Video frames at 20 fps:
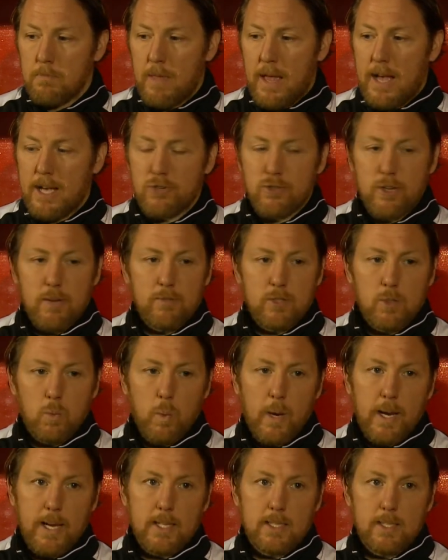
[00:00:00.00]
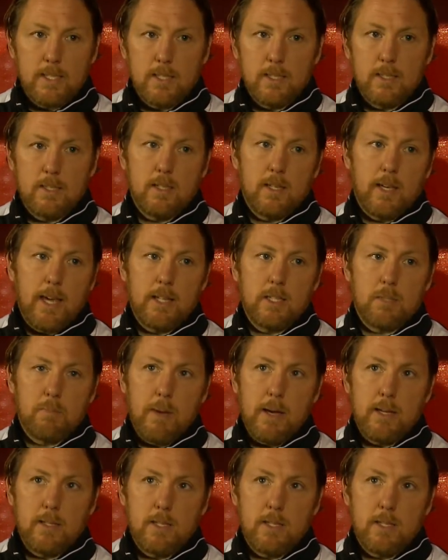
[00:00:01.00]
our strengths and weaknesses against better